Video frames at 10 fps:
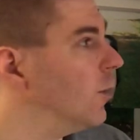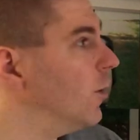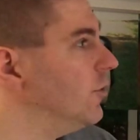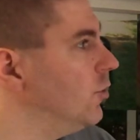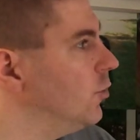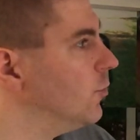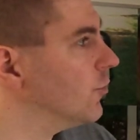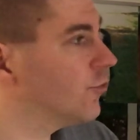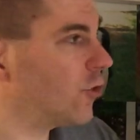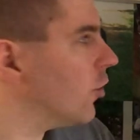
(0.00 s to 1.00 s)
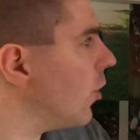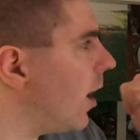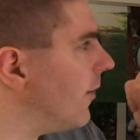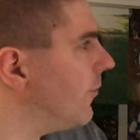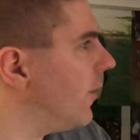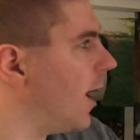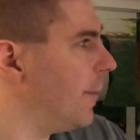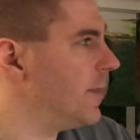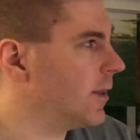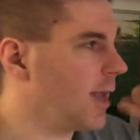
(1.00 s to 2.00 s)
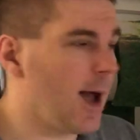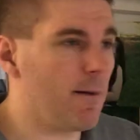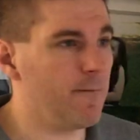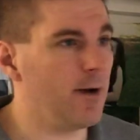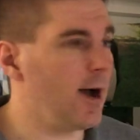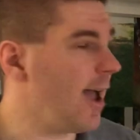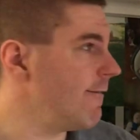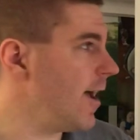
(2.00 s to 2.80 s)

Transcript: When you start off up in the top 5